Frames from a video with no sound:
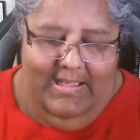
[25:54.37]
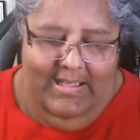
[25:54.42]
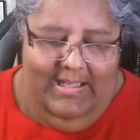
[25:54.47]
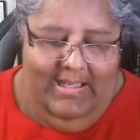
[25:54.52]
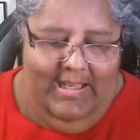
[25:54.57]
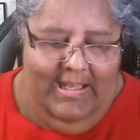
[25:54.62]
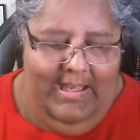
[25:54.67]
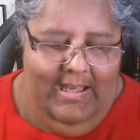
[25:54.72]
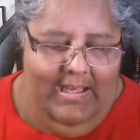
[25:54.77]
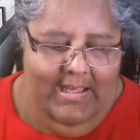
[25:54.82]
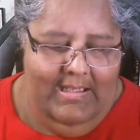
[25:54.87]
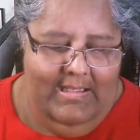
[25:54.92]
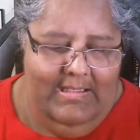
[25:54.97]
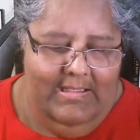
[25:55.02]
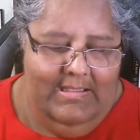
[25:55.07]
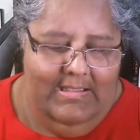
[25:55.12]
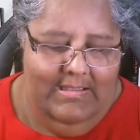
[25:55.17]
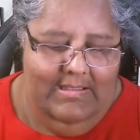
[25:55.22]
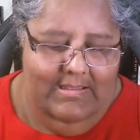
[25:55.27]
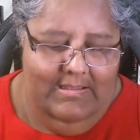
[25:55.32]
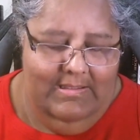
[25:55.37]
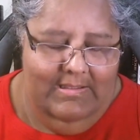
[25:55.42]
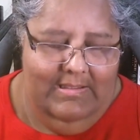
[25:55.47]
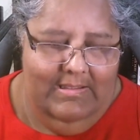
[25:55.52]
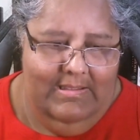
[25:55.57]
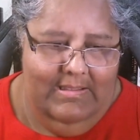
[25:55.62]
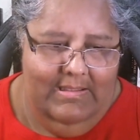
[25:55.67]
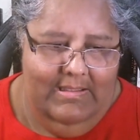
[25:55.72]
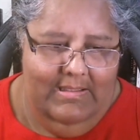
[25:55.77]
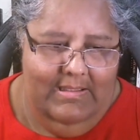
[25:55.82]
And
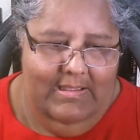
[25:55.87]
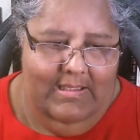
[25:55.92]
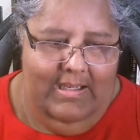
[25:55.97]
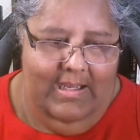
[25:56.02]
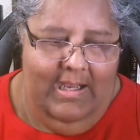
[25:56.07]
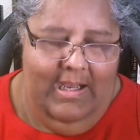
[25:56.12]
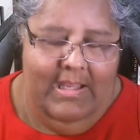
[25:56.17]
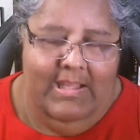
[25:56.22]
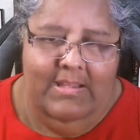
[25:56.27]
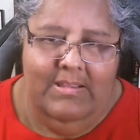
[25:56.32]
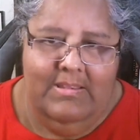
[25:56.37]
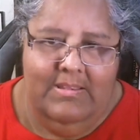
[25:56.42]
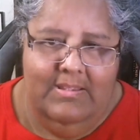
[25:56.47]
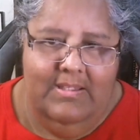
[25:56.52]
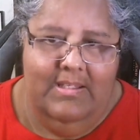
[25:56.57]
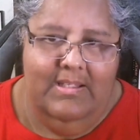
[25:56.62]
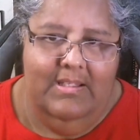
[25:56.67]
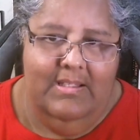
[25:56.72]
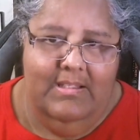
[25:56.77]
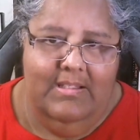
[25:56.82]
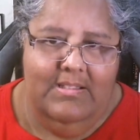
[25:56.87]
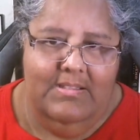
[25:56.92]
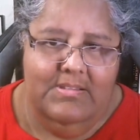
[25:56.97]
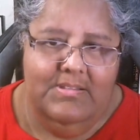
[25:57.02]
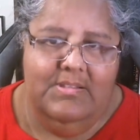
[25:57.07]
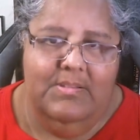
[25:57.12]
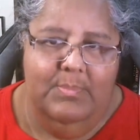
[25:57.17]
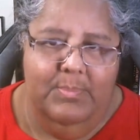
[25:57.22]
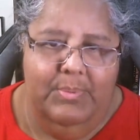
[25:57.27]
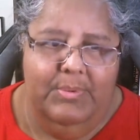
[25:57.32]
I think
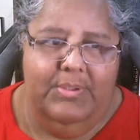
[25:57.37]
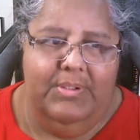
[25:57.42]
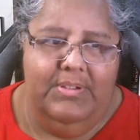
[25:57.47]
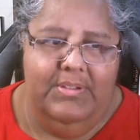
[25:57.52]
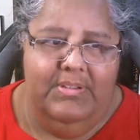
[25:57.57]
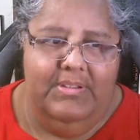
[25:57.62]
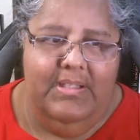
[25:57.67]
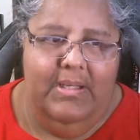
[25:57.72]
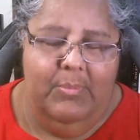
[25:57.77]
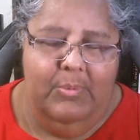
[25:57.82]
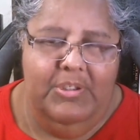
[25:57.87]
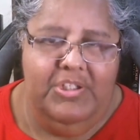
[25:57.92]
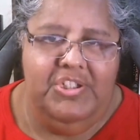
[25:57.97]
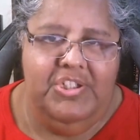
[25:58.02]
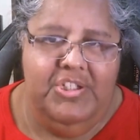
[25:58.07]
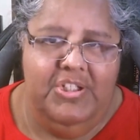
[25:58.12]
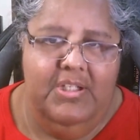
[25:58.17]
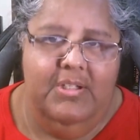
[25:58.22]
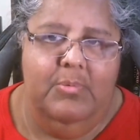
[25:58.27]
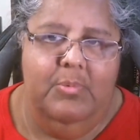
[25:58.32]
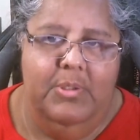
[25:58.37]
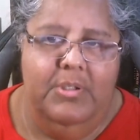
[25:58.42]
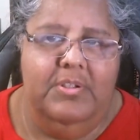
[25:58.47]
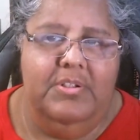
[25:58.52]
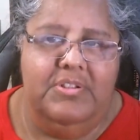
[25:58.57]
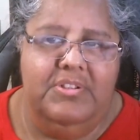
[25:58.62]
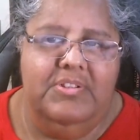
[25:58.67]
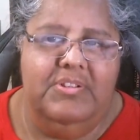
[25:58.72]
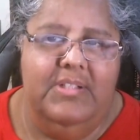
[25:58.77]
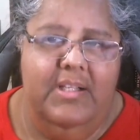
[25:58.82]
it's important that we check with
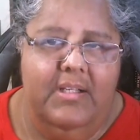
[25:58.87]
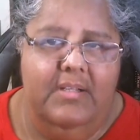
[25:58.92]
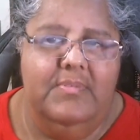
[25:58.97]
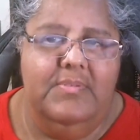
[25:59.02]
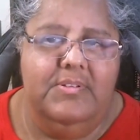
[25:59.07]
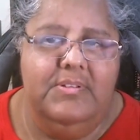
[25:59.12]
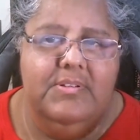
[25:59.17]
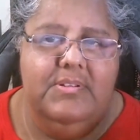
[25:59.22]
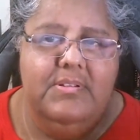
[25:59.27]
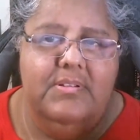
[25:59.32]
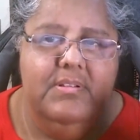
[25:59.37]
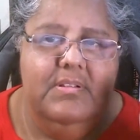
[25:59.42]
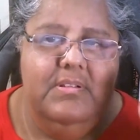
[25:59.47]
ourselves